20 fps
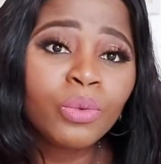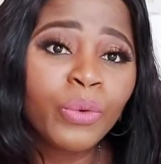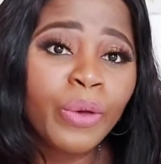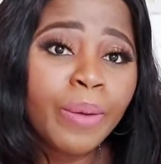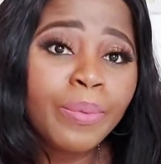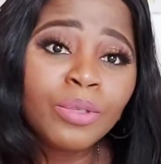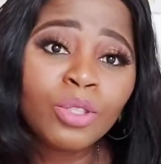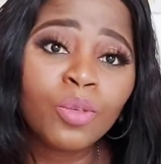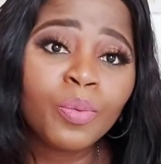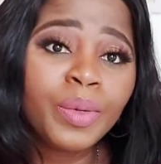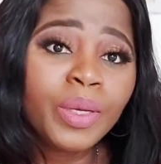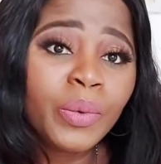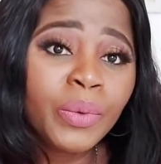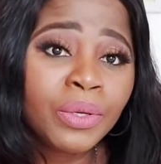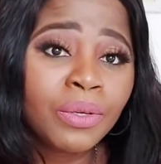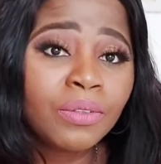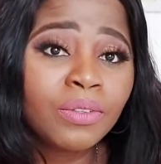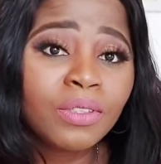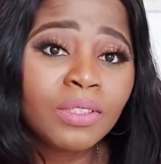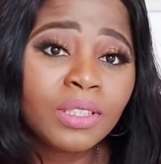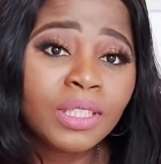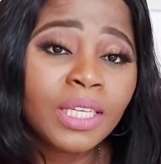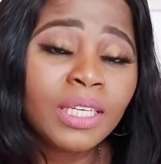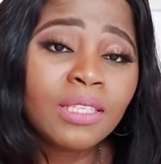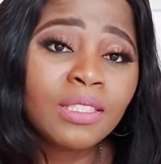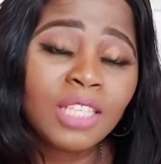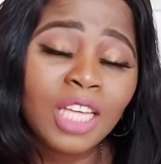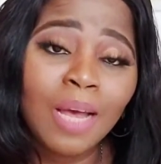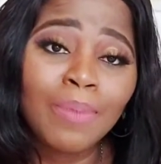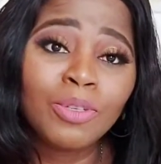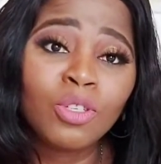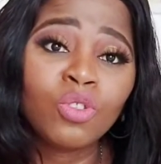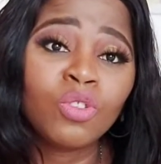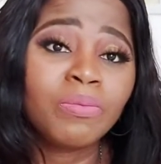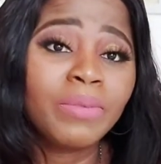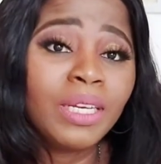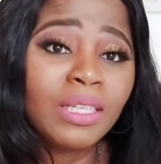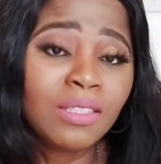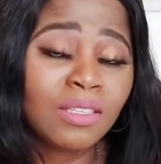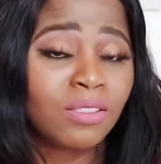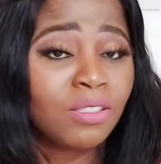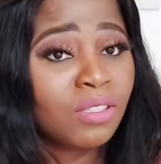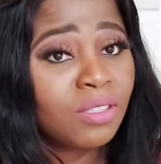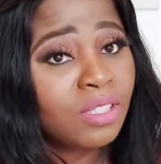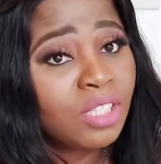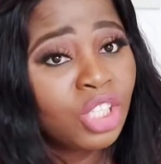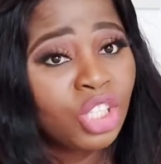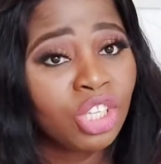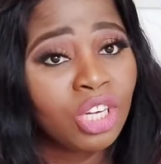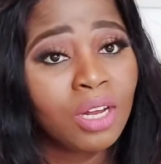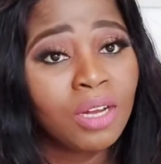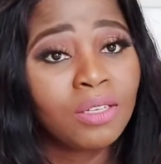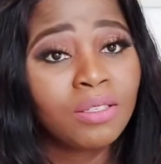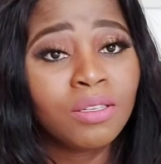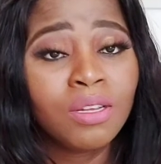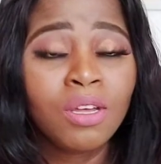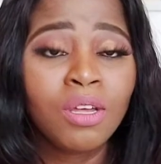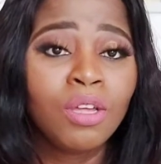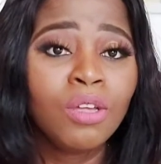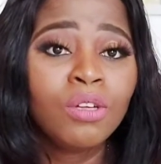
We're able to pick one of the things, helped you to make the decision